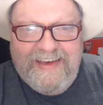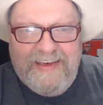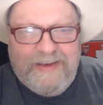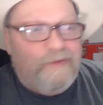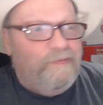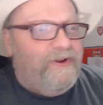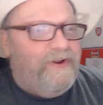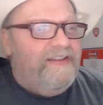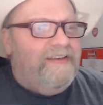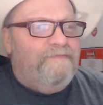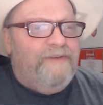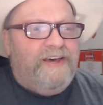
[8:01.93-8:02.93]

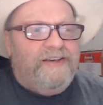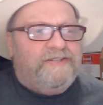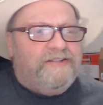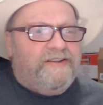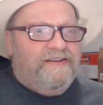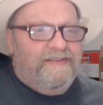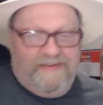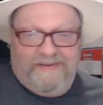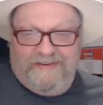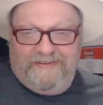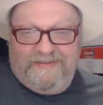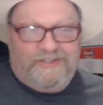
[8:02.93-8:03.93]
Completely missed
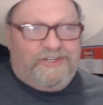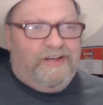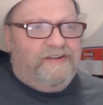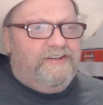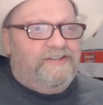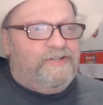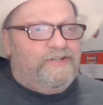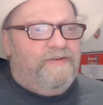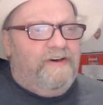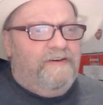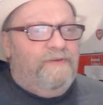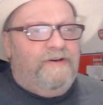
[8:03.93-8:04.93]
the Sunday
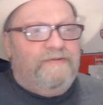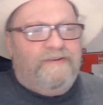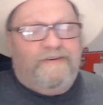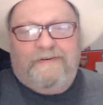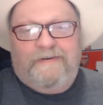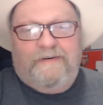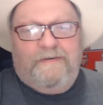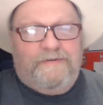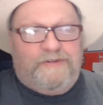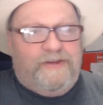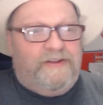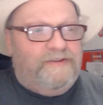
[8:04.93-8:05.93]
stream. I
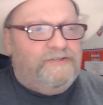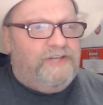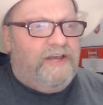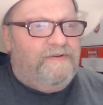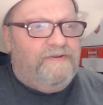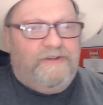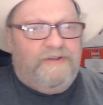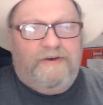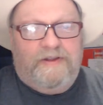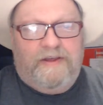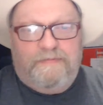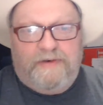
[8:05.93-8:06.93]
did intend on
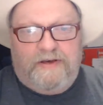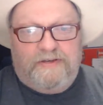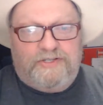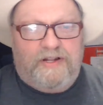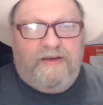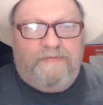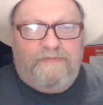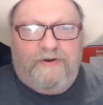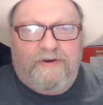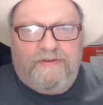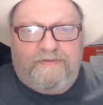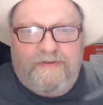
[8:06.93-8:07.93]
doing it, but I slept
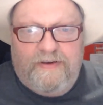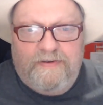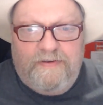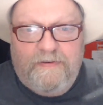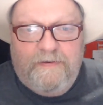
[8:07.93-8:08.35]
right through.